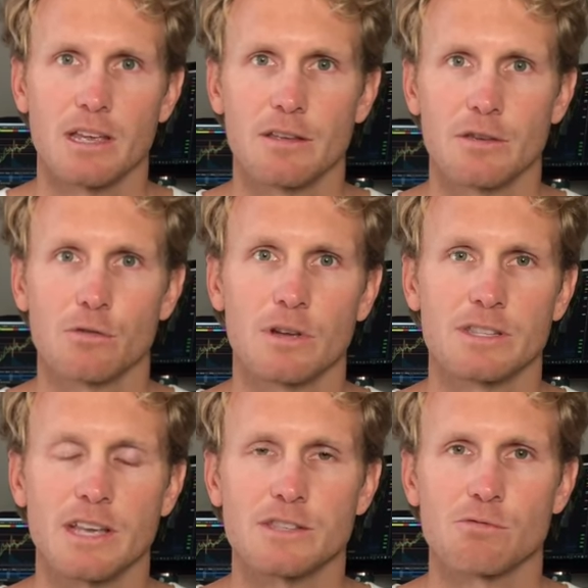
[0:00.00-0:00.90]
It,
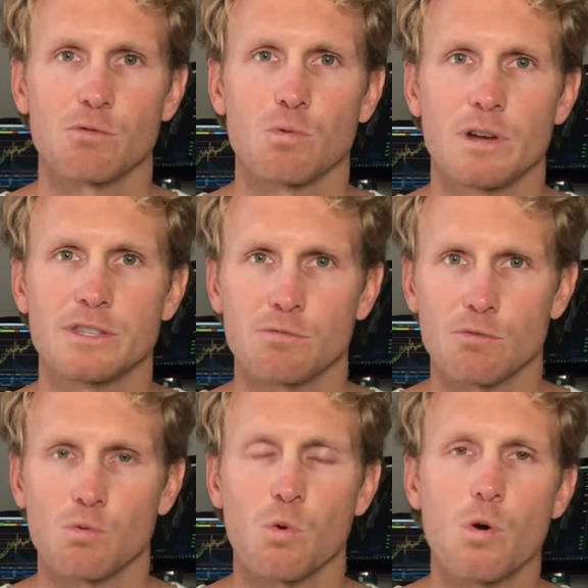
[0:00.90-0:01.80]
it's as a re, it's a
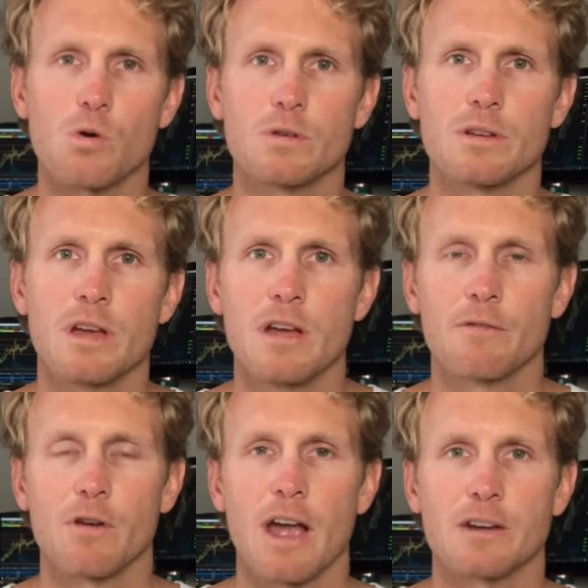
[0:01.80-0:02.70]
reward
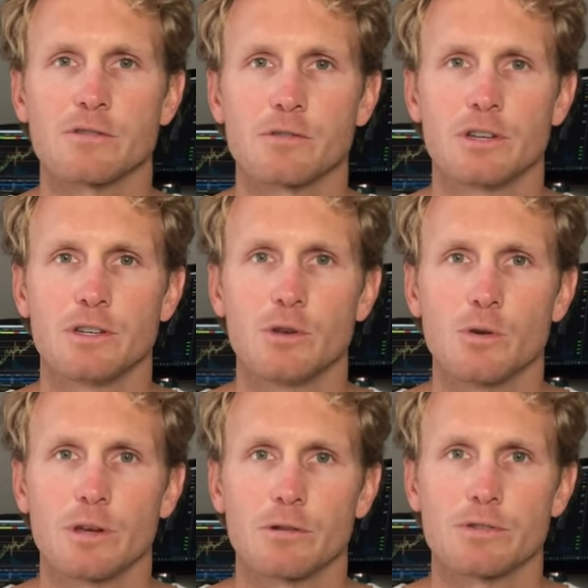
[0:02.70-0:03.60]
for actually
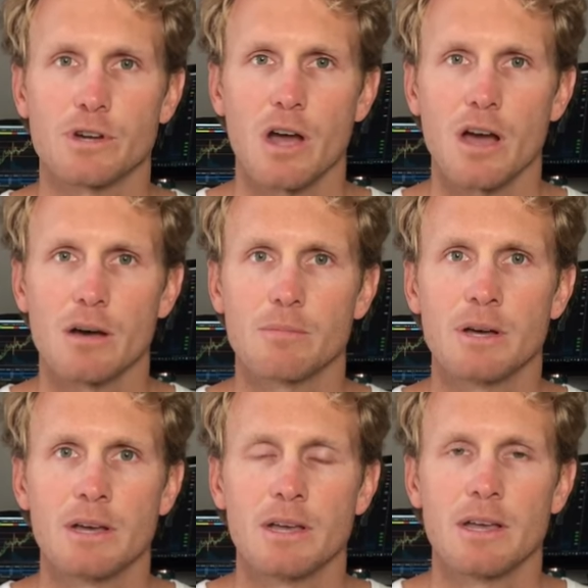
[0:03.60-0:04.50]
doing your
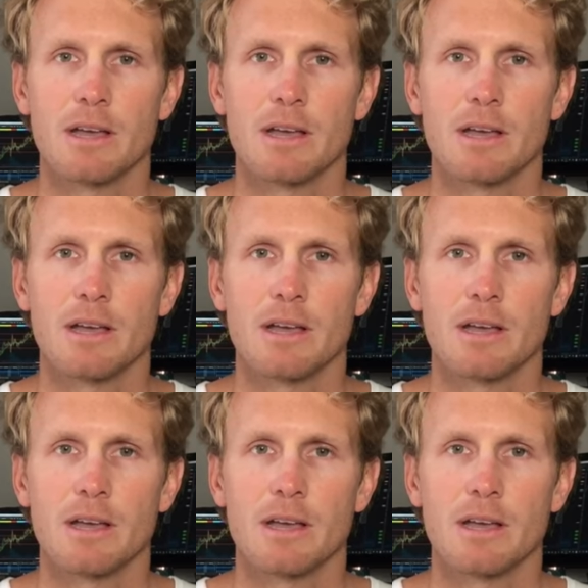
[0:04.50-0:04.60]
job